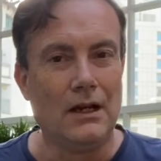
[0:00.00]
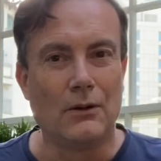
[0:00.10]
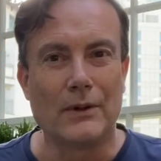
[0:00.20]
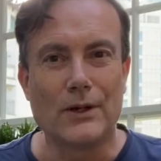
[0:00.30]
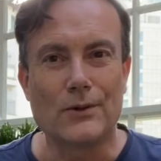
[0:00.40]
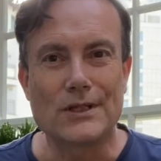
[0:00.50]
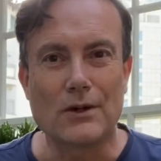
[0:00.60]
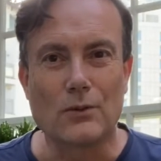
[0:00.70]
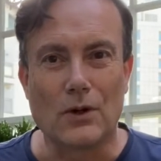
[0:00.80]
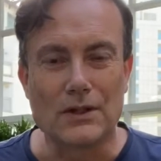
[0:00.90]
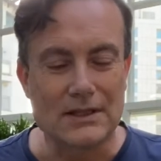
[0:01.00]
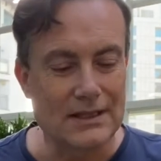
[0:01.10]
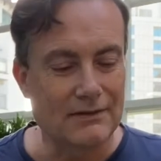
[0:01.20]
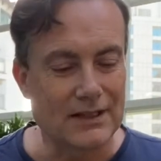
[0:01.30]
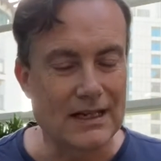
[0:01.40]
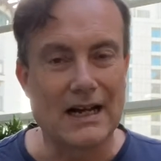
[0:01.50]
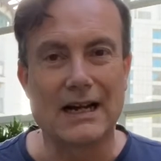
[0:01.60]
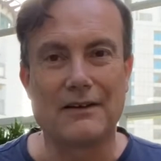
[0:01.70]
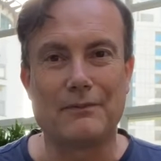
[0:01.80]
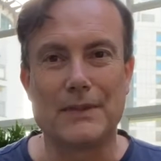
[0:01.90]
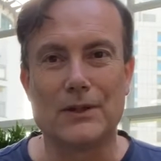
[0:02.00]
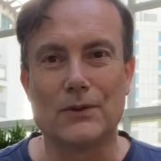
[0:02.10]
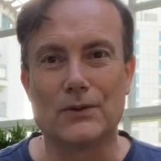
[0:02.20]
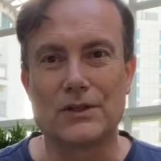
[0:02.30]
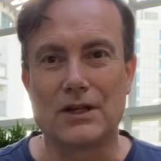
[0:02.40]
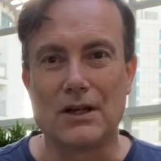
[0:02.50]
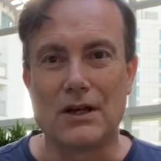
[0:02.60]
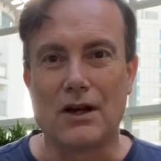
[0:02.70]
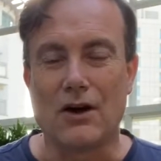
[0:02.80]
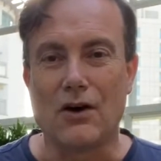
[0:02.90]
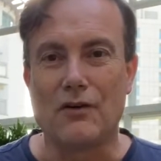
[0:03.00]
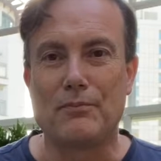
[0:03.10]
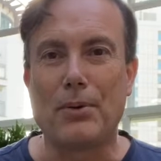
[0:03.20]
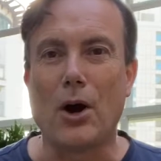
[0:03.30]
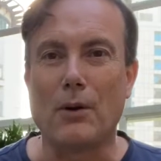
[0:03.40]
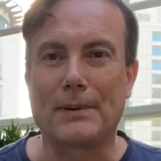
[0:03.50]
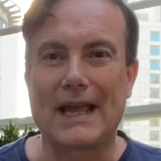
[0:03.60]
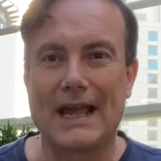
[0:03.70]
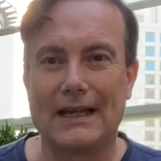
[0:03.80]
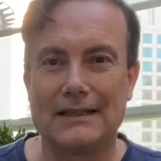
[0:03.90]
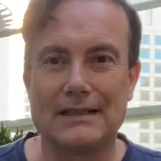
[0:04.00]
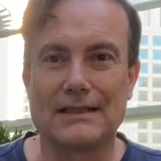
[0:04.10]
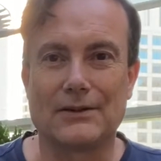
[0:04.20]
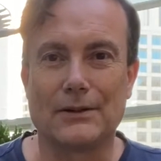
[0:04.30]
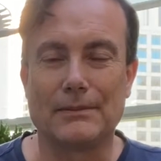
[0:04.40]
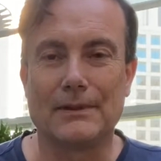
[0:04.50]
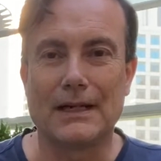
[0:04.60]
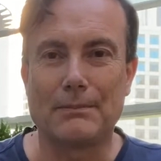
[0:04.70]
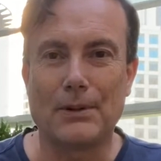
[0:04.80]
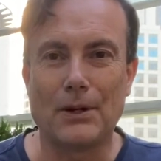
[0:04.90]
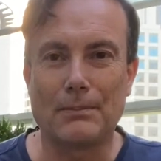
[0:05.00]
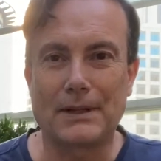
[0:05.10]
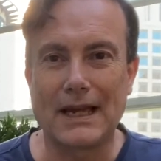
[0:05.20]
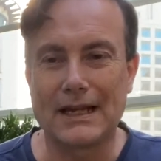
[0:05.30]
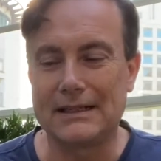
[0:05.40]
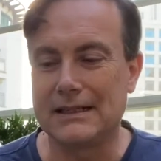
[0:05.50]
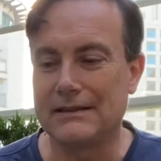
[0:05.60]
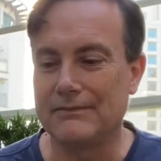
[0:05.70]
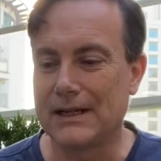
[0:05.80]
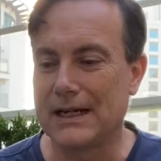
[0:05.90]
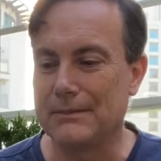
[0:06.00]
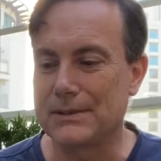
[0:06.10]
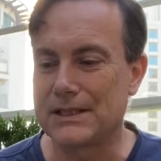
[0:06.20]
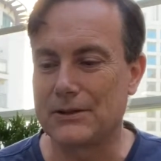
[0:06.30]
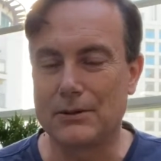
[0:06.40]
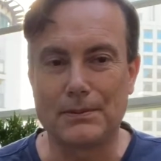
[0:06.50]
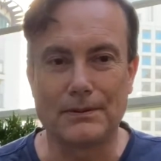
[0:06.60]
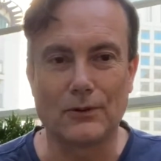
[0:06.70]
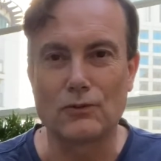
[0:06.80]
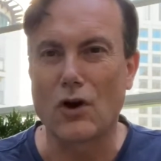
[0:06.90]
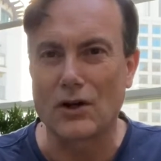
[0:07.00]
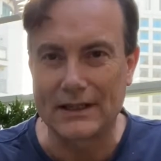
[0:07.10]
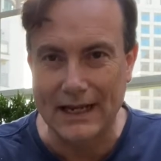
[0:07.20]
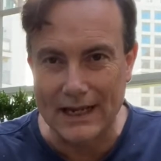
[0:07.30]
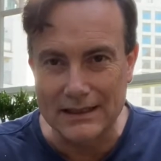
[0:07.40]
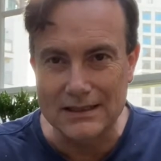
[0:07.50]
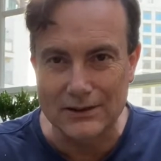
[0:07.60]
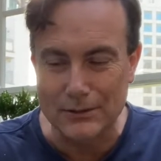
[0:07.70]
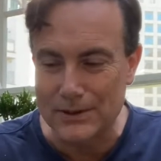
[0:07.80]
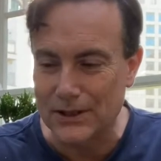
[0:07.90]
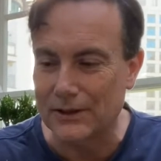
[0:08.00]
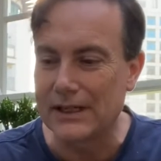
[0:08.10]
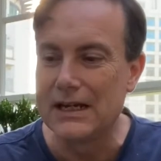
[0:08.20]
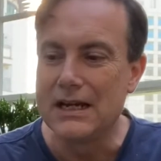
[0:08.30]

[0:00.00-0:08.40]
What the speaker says: We also want 7.5 mils of pop candy syrup. Now pop candy syrup, or rock candy syrup, sorry,